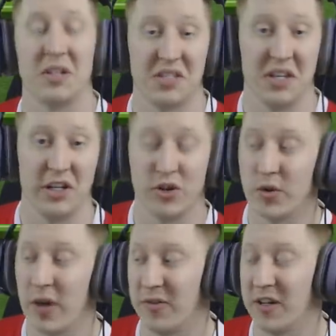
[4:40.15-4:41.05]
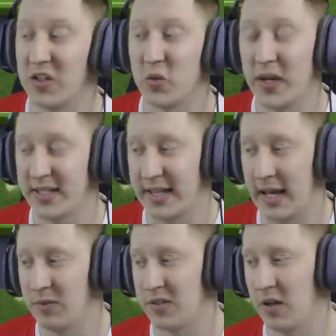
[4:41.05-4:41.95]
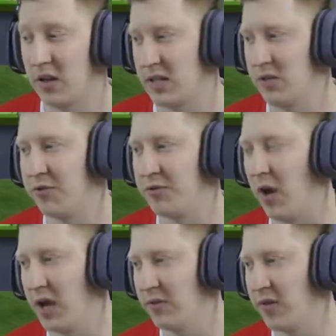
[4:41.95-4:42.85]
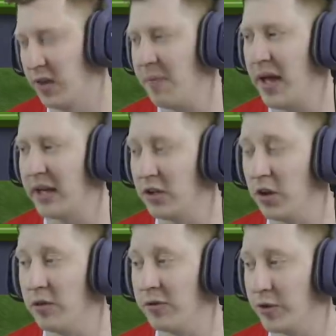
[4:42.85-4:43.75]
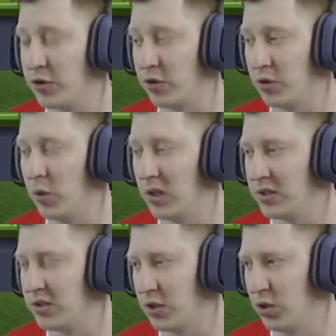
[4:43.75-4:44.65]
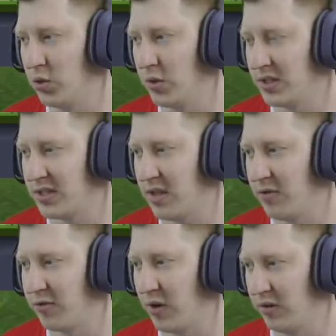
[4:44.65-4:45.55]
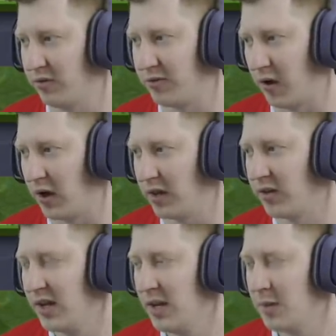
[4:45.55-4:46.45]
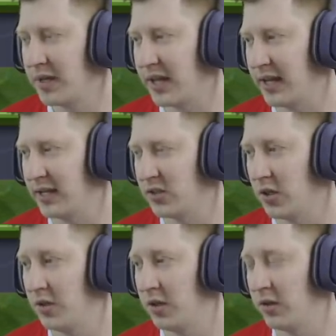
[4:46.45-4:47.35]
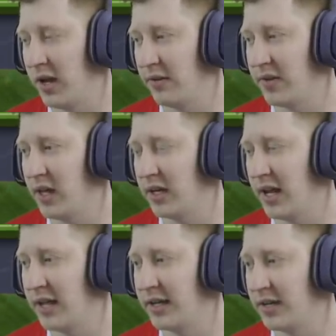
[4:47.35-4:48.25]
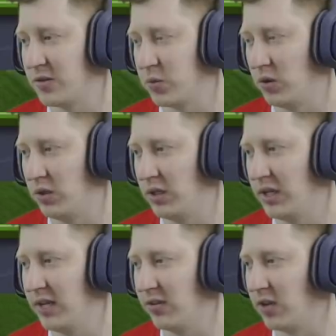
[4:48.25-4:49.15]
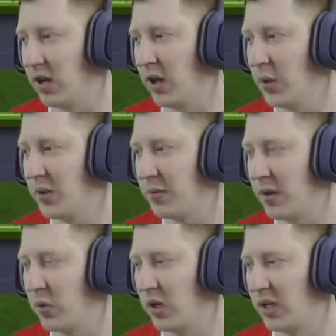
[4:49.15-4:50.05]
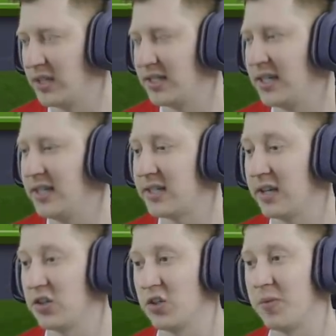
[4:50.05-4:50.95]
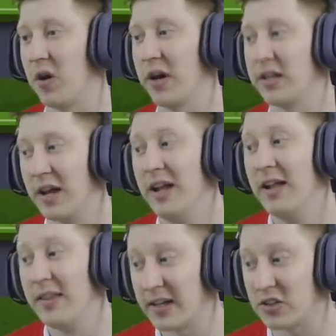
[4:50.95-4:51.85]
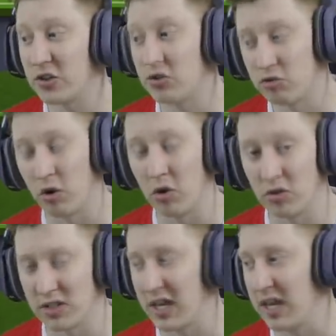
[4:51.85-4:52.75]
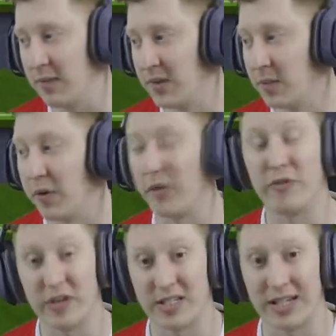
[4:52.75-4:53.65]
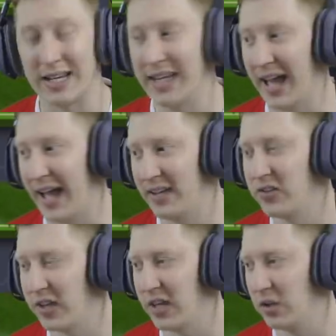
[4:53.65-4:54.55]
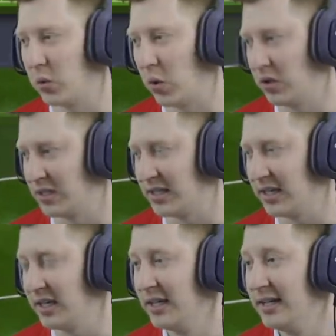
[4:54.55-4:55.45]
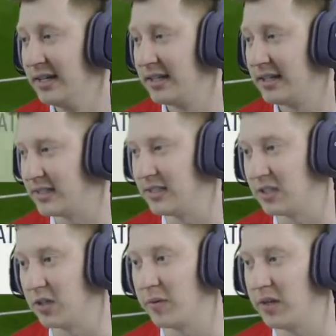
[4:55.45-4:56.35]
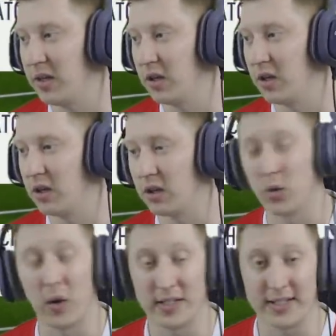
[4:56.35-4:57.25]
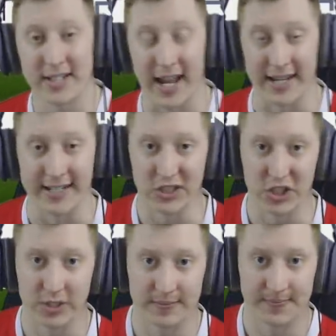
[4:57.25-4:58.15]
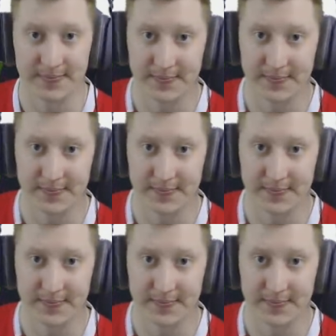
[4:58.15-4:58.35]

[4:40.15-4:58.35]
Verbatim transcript: Missed the initial graphics. West Ham starting five at the back and going for a 2-1-2 as their front five. Michael Antonio and Javier Hernandez will lead the line with Manuel Lanzini sat just behind. That's a strong team, both physically and in quality. This is going to be quite a challenge.